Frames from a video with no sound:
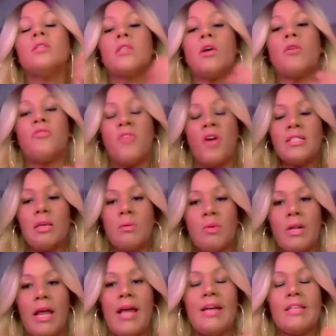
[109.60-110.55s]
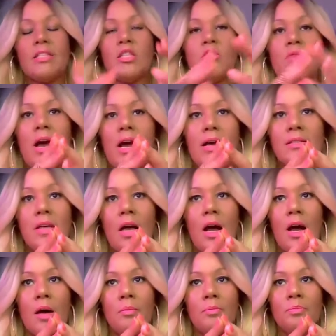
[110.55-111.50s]
So first I want to ask you guys,
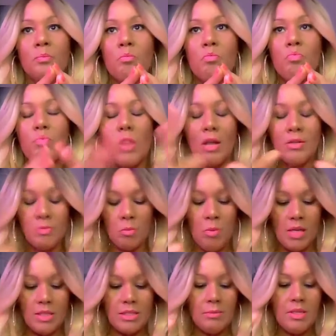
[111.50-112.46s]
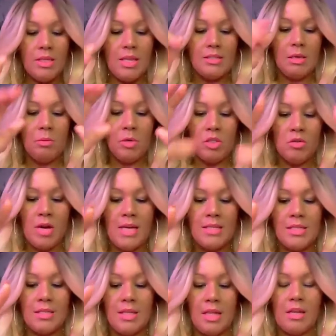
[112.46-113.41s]
some of the things I want you
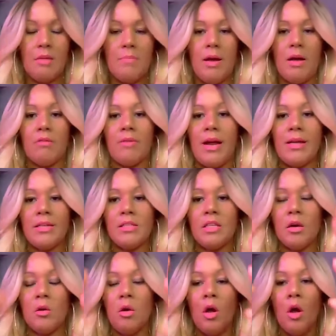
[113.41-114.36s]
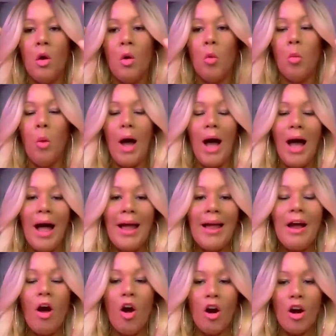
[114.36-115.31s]
guys to think about, right? So
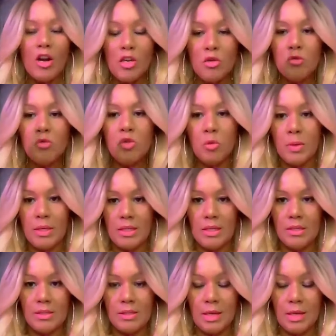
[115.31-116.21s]
why are you doing this?